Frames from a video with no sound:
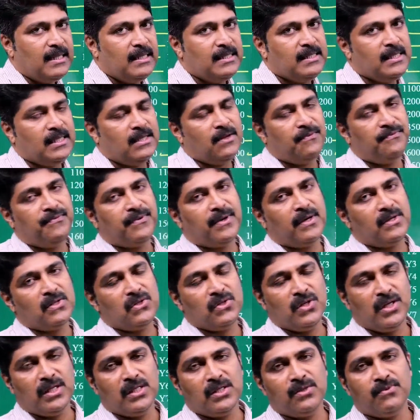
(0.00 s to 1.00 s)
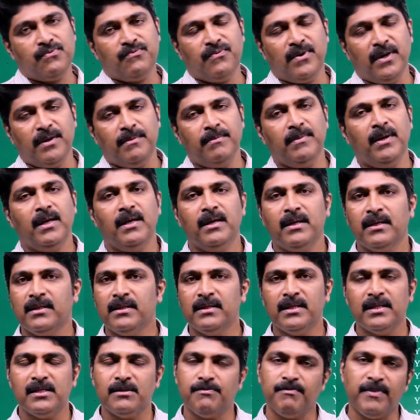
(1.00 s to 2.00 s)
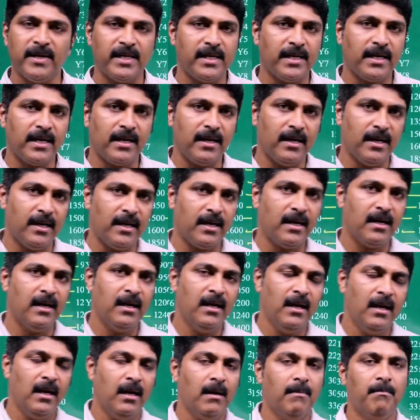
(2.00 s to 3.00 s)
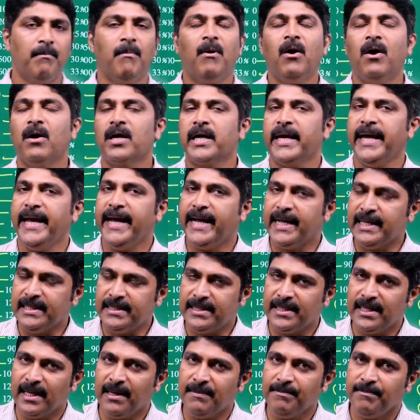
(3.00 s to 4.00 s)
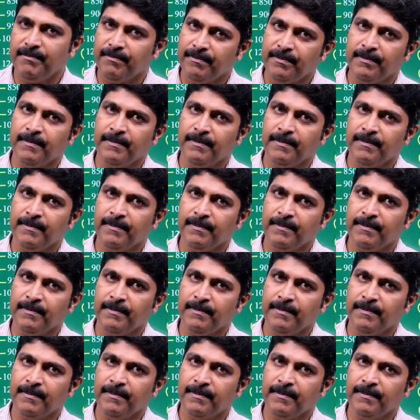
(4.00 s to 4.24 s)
the set of questions from this particular mock exam.